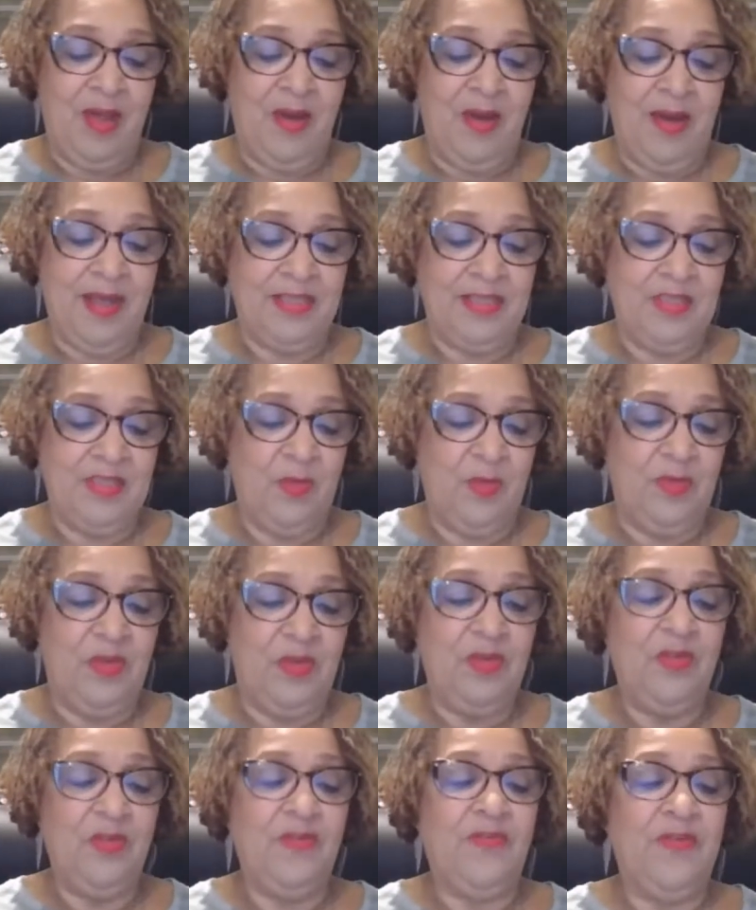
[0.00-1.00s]
Okay, so when we
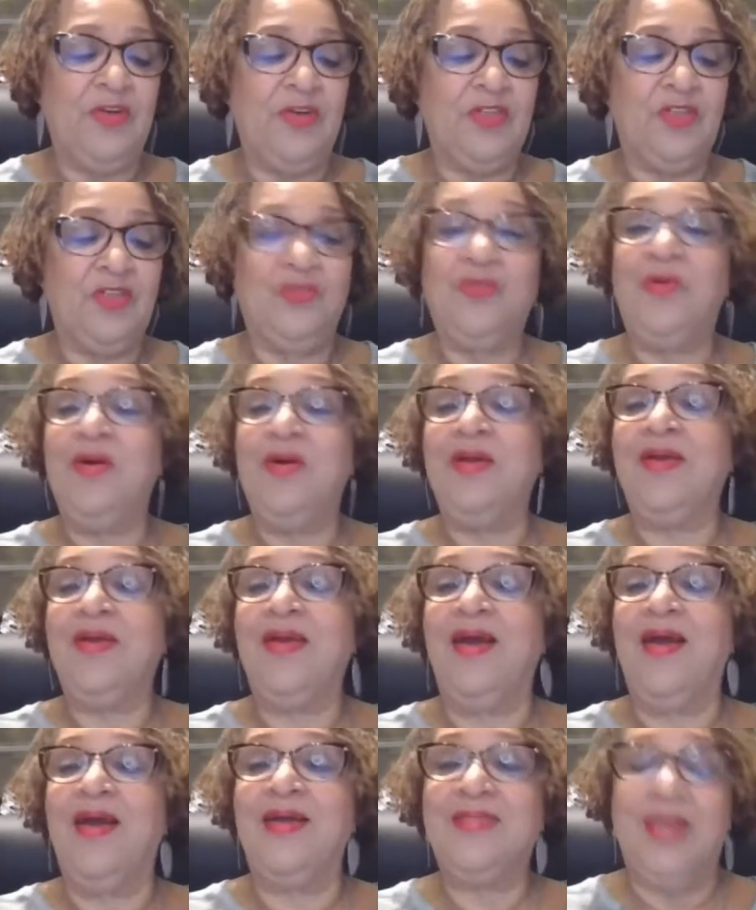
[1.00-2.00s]
do the first drawing,
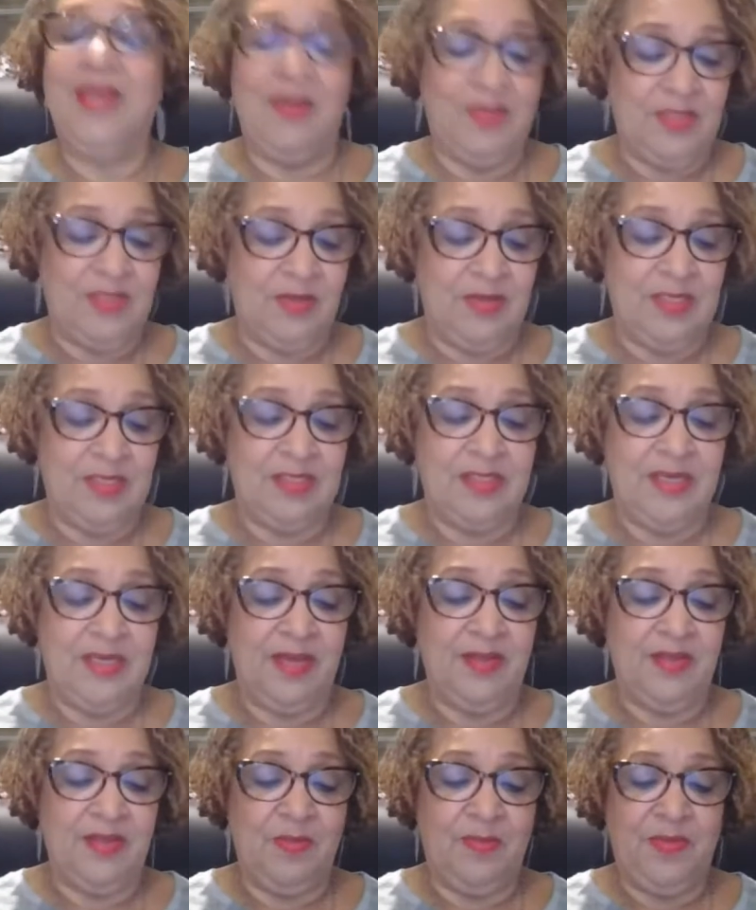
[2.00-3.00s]
guys, I'm so
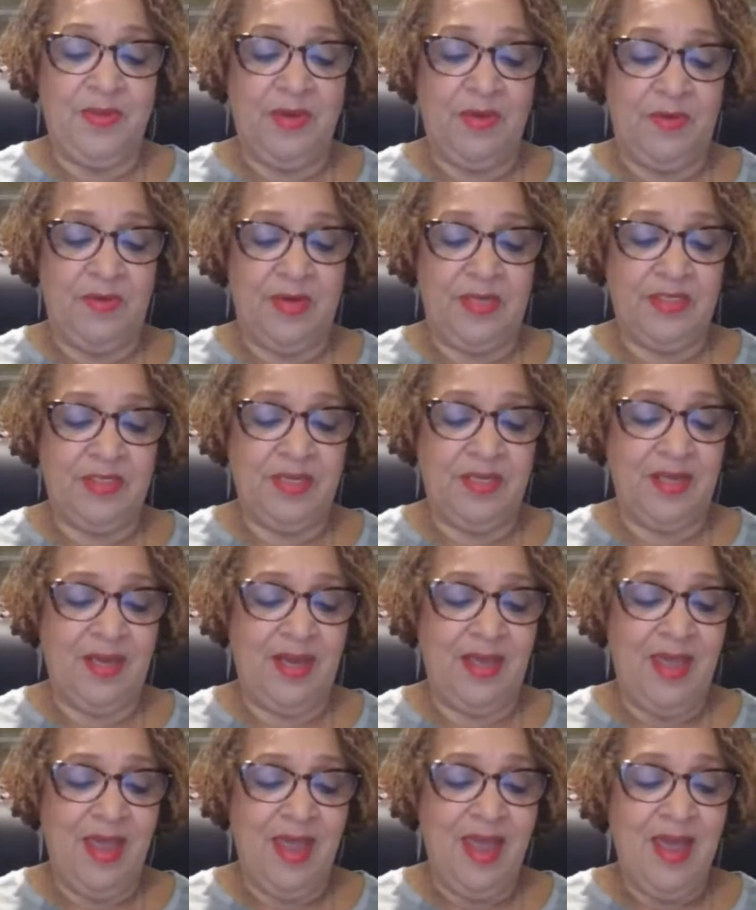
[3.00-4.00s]
excited to be on
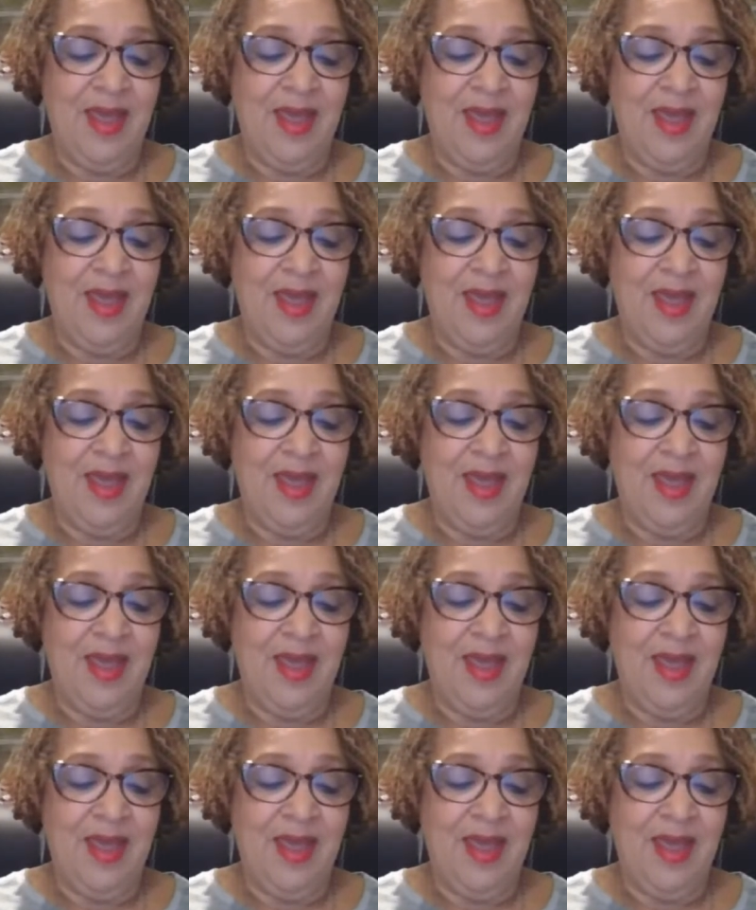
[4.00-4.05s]
tonight.